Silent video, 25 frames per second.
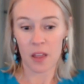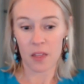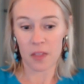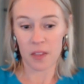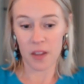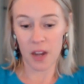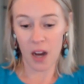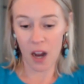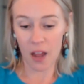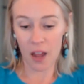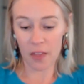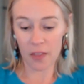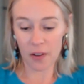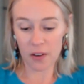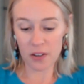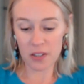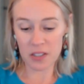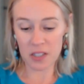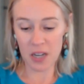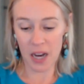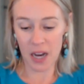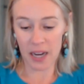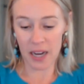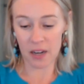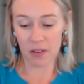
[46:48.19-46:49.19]
The other
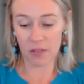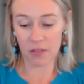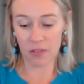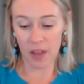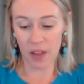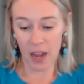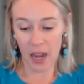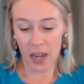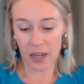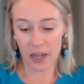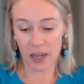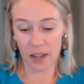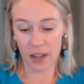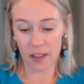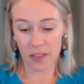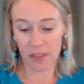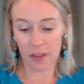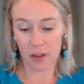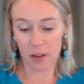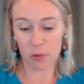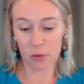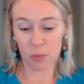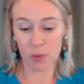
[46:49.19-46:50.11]
side of that, I think,